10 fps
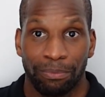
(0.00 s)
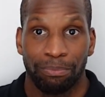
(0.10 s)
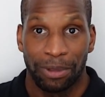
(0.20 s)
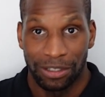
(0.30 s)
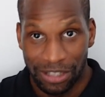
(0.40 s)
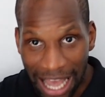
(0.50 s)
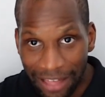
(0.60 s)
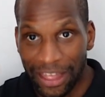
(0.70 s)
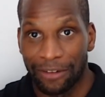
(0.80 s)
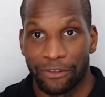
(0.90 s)
because that
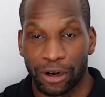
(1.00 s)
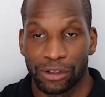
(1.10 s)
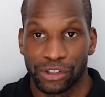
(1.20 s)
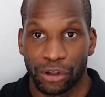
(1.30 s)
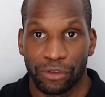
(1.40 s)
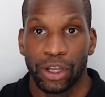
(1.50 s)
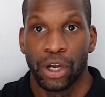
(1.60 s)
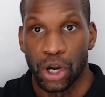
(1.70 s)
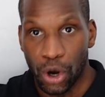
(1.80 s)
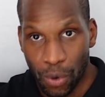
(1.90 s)
then follows on
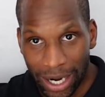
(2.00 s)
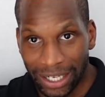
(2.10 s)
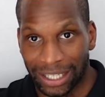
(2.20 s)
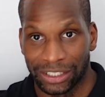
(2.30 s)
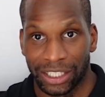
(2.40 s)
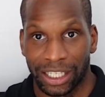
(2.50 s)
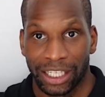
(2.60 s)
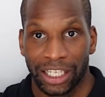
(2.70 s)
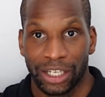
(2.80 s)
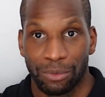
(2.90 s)
quite nicely
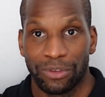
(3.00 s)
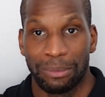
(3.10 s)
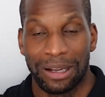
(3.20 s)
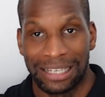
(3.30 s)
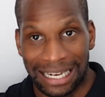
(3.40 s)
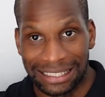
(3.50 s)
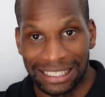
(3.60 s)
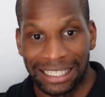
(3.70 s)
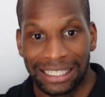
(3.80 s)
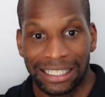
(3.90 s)
with the
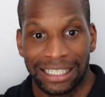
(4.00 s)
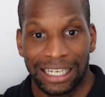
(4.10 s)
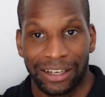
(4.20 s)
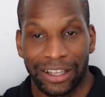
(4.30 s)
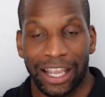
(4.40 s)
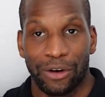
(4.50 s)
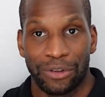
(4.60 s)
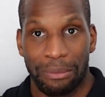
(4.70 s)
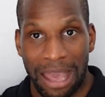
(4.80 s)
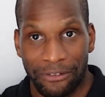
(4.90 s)
modality, okay, or
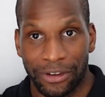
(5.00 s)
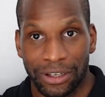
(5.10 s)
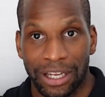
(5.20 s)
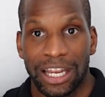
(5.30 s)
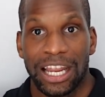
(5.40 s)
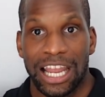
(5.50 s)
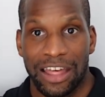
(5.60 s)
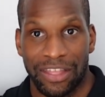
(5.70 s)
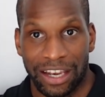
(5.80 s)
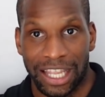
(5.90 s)
the method,
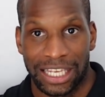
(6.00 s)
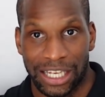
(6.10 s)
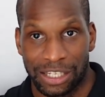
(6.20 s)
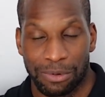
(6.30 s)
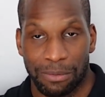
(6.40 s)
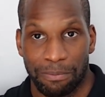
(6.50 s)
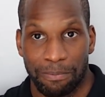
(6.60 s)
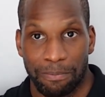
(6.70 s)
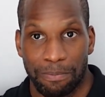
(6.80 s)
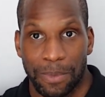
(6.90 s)
and then the assessment.
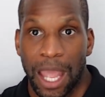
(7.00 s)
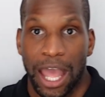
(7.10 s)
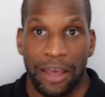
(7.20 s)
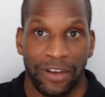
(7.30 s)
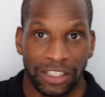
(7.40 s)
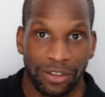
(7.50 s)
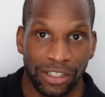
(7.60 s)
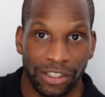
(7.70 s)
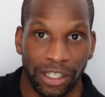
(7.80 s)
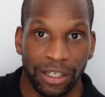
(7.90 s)
Thanks for
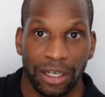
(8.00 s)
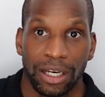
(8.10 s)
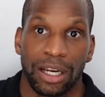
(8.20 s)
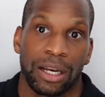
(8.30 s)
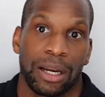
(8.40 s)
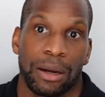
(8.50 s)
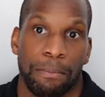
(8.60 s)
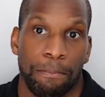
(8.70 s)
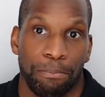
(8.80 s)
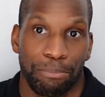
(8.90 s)
listening.
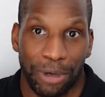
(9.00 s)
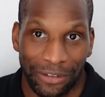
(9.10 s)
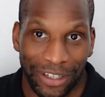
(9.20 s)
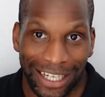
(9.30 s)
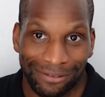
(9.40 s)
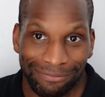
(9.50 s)
Bye for now.